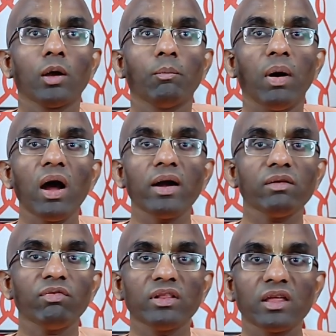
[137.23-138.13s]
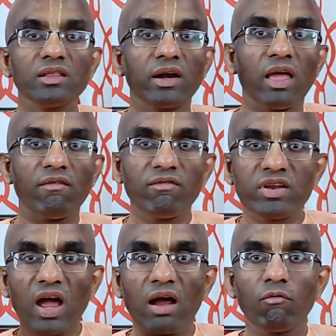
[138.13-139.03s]
But if we think that
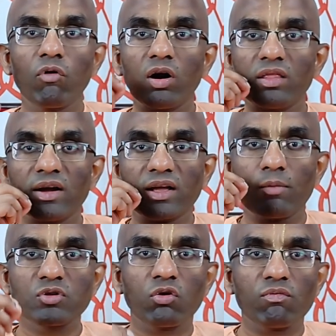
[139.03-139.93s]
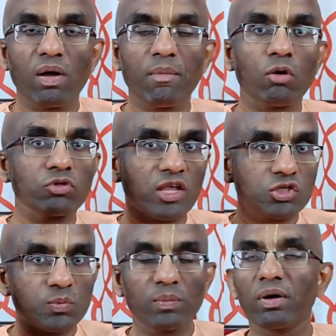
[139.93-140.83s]
every word that comes out of my mouth has
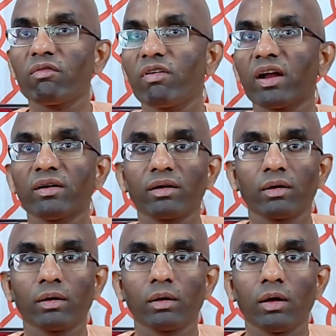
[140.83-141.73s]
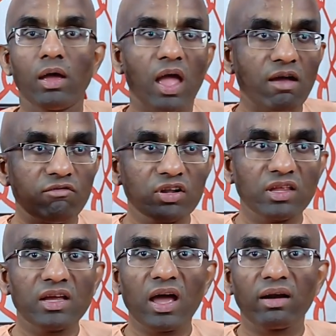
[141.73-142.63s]
to be perfect,
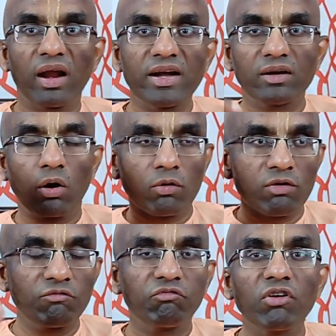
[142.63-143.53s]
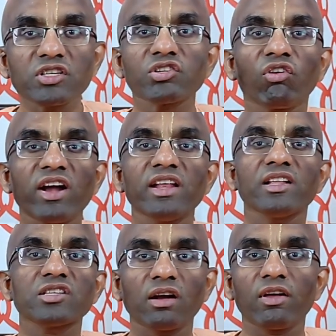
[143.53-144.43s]
everything I write on the first writing
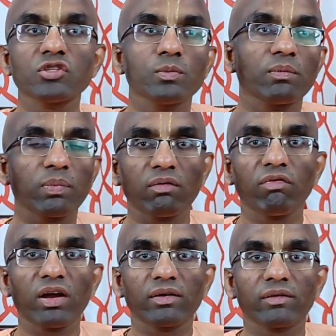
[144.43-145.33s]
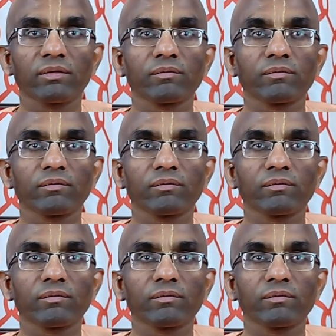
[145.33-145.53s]
itself has to be perfect,